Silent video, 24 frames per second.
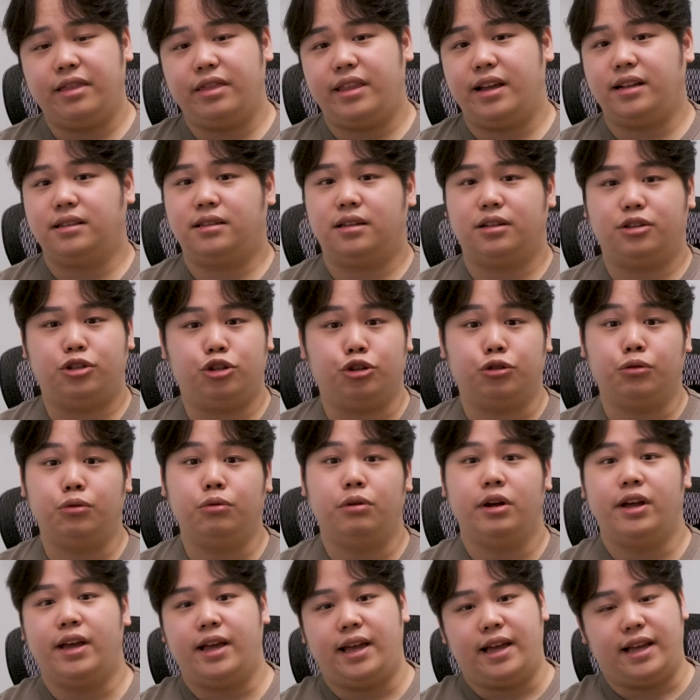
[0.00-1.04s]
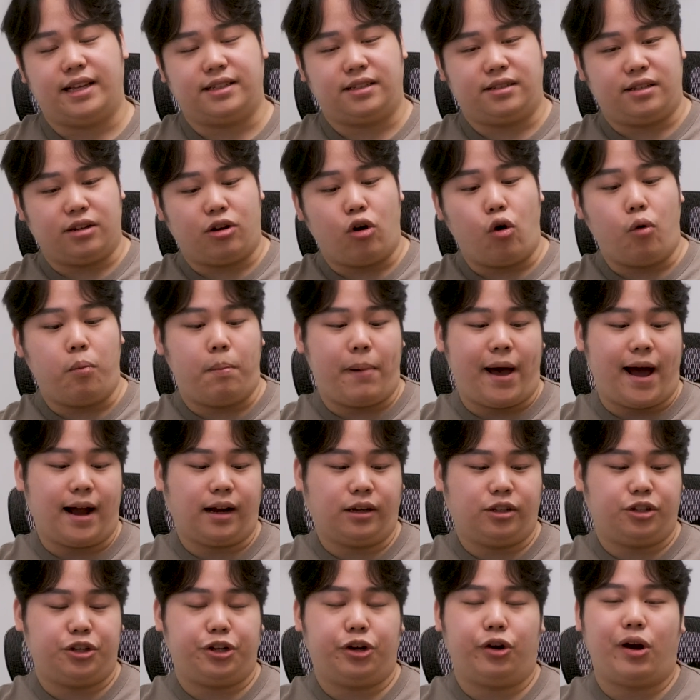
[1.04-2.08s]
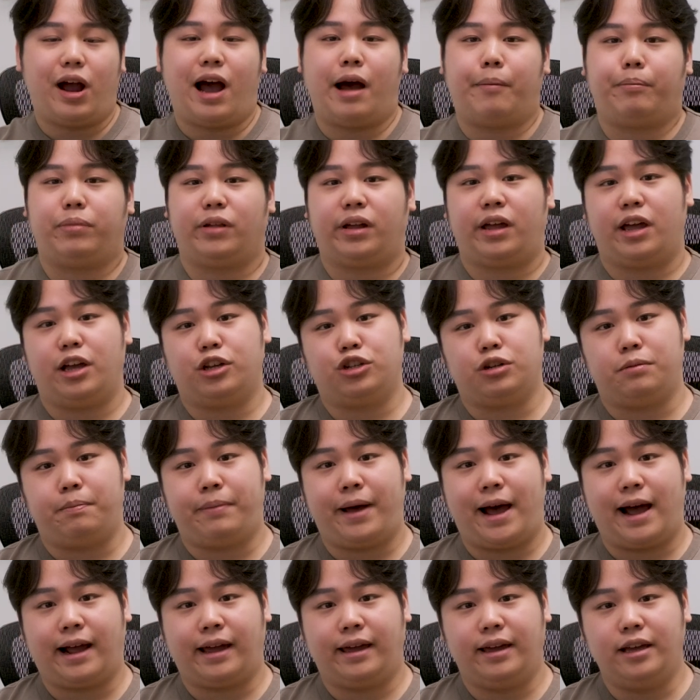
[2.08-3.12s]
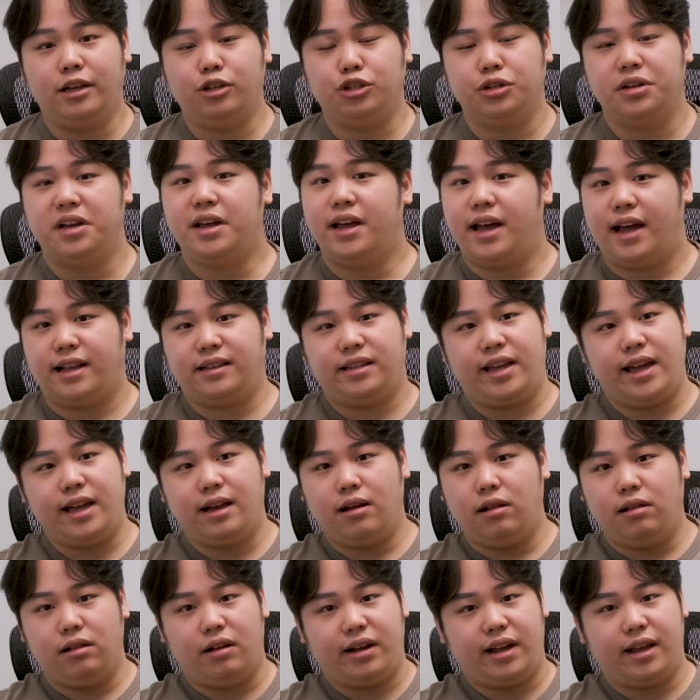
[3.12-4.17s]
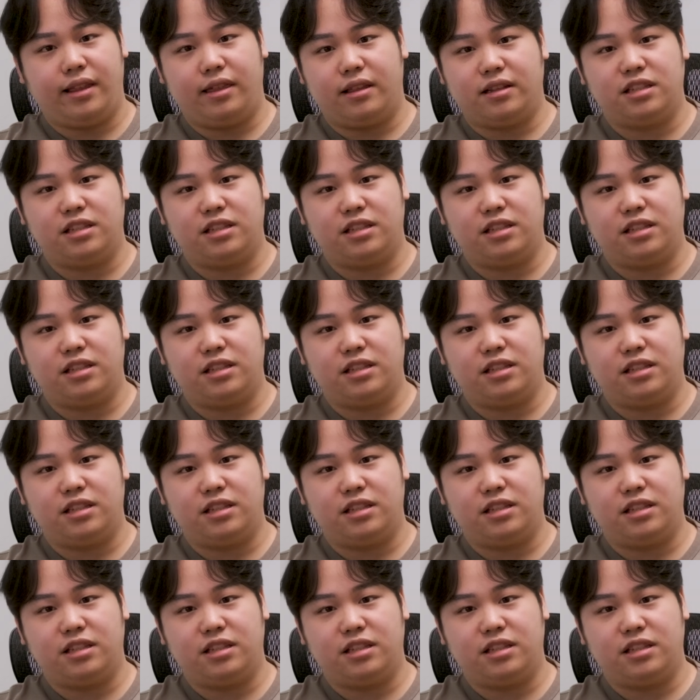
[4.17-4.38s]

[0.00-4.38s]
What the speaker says: thing to do is to go back to your application package and take a look at the